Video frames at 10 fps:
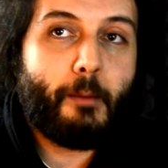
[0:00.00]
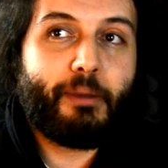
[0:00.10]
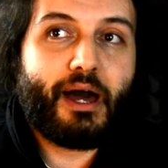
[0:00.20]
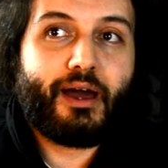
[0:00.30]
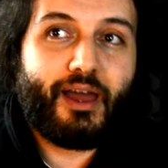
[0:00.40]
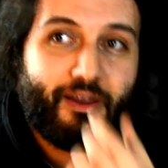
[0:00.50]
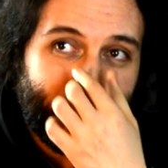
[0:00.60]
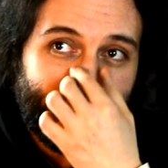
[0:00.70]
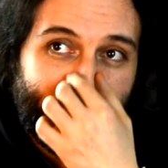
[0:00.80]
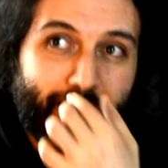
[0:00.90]
but if
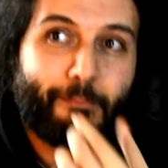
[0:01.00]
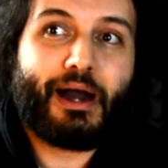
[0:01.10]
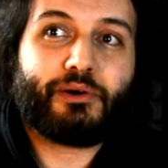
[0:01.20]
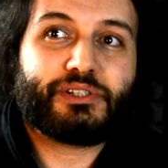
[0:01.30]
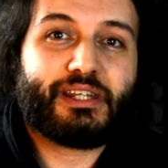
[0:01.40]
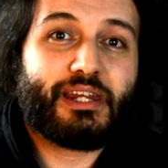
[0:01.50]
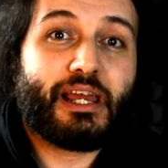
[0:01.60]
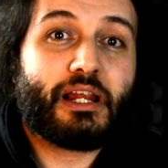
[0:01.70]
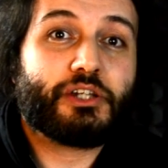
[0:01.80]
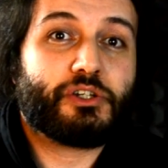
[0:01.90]
you think about it in
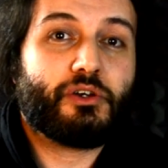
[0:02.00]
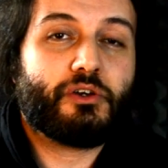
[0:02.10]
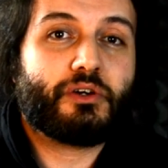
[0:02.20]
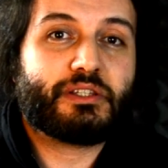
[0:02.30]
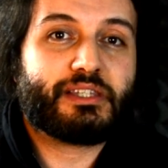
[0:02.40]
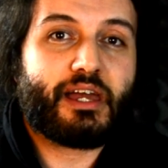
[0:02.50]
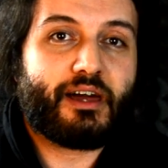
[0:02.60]
English, you, you can say,